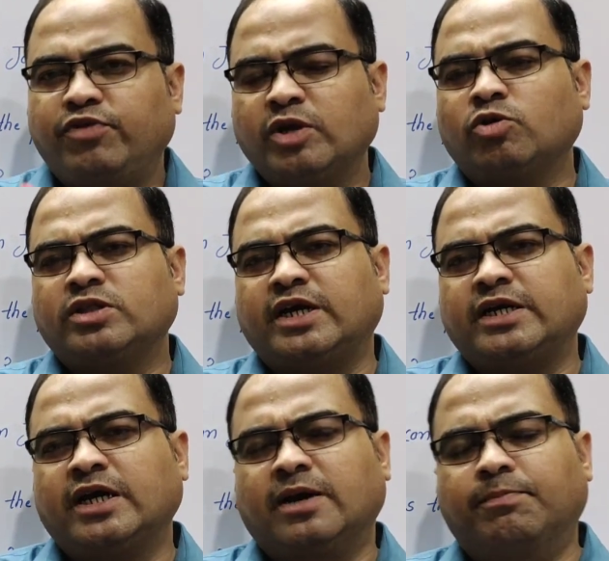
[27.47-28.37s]
We know
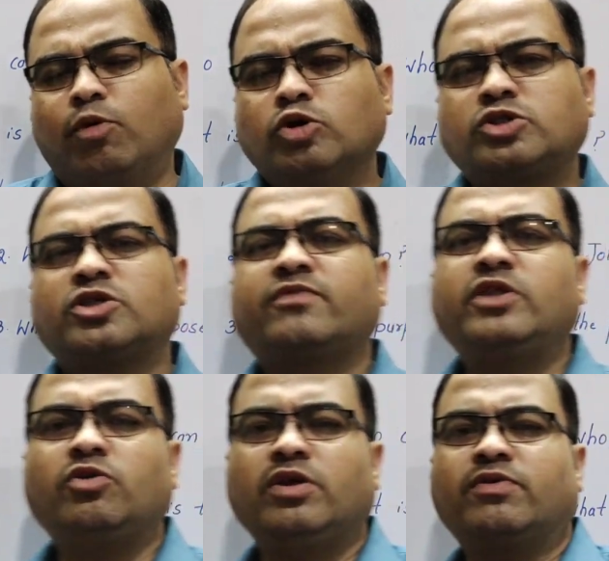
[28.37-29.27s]
that most
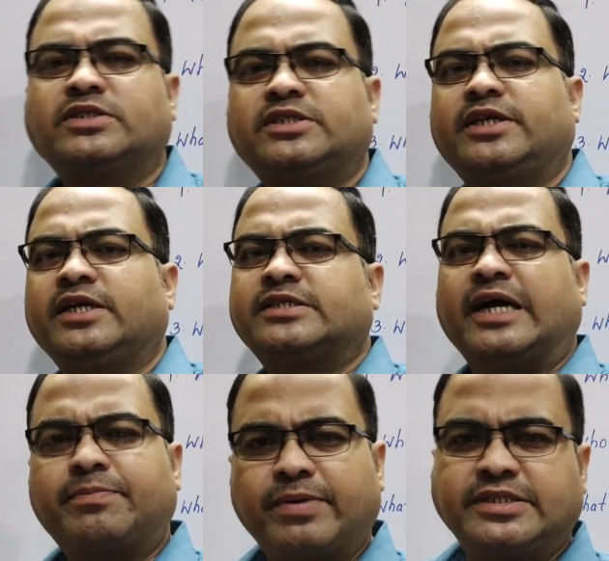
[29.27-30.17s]
of the
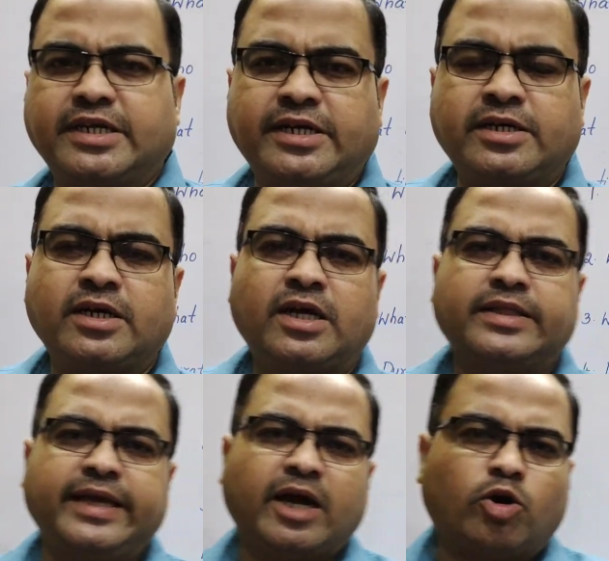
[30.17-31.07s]
universities at present,
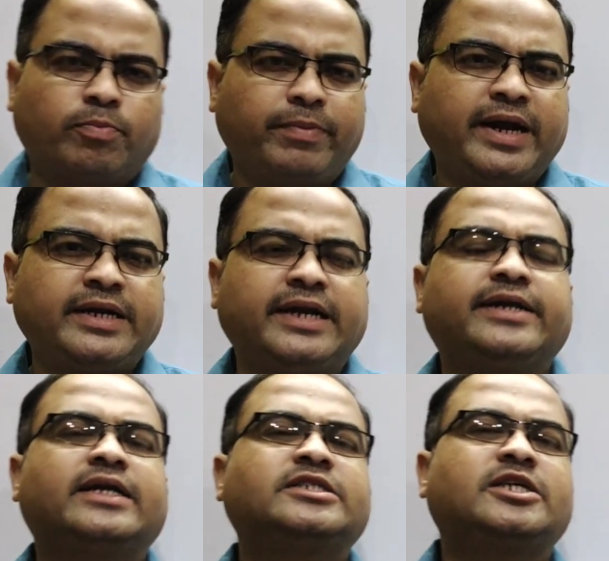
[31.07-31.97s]
they have made
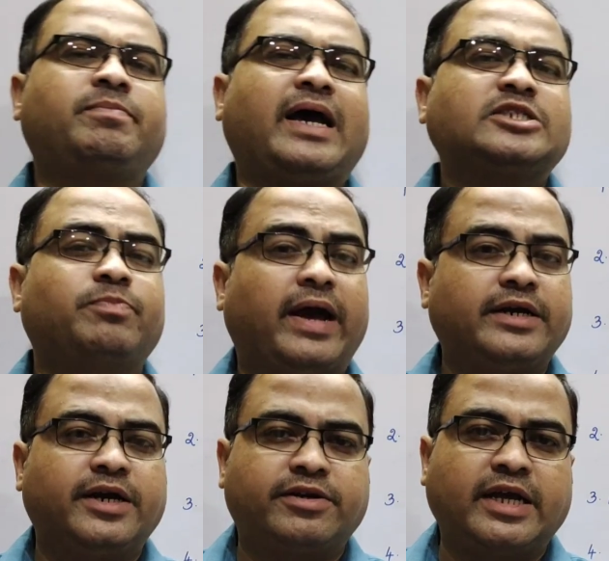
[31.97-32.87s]
internship as
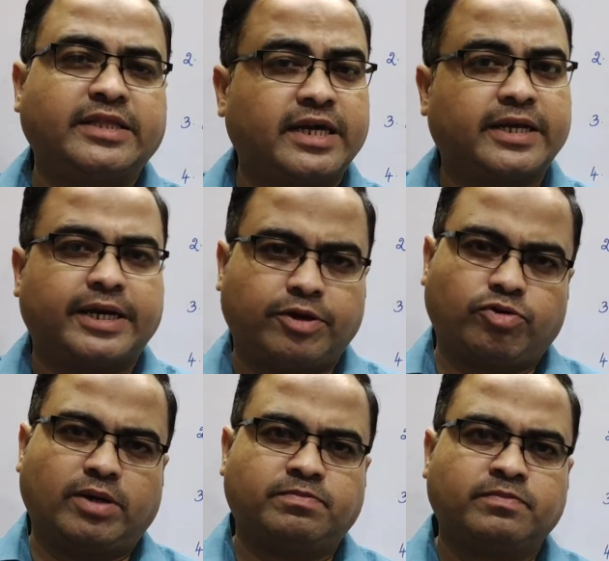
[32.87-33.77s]
mandatory in their
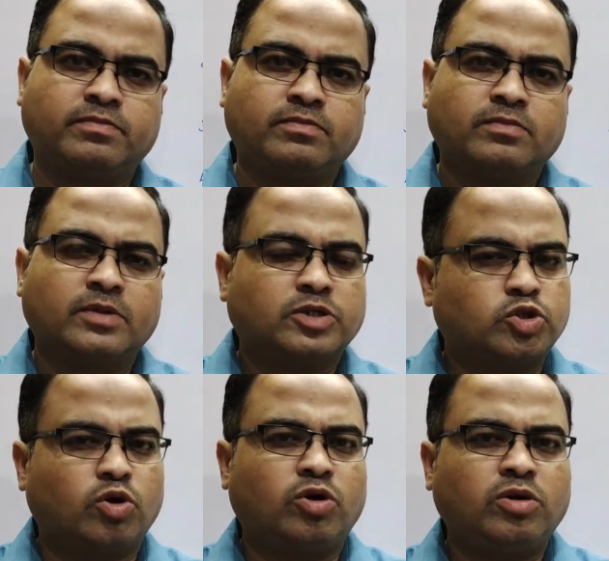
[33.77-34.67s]
curriculum.
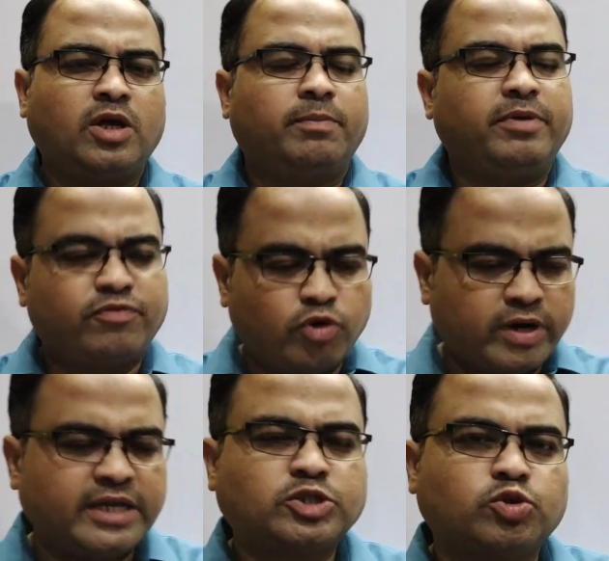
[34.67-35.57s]
So,
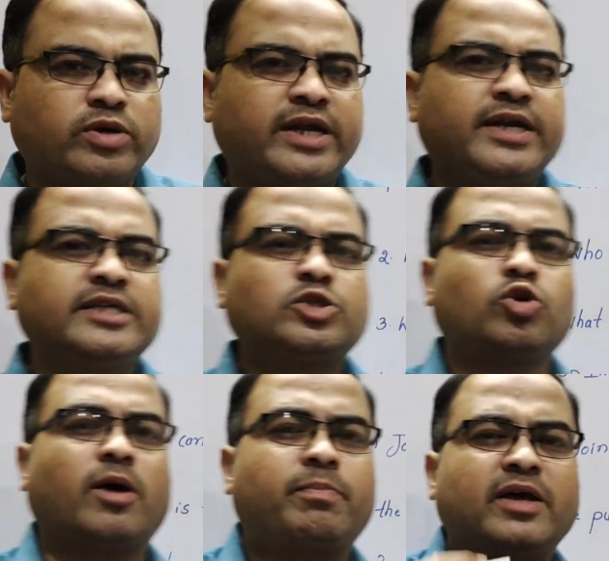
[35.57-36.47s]
before a student
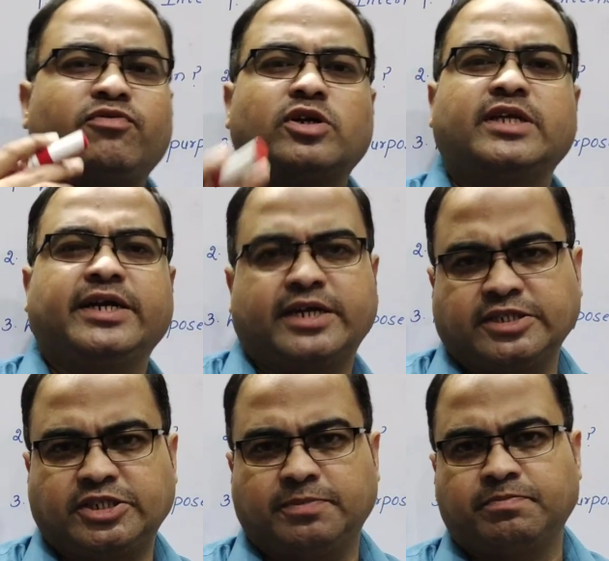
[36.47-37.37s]
needs to apply for the
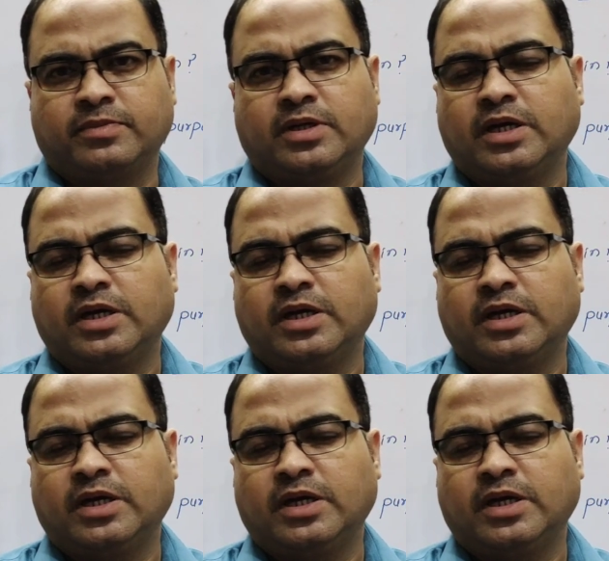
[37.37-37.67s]
internship,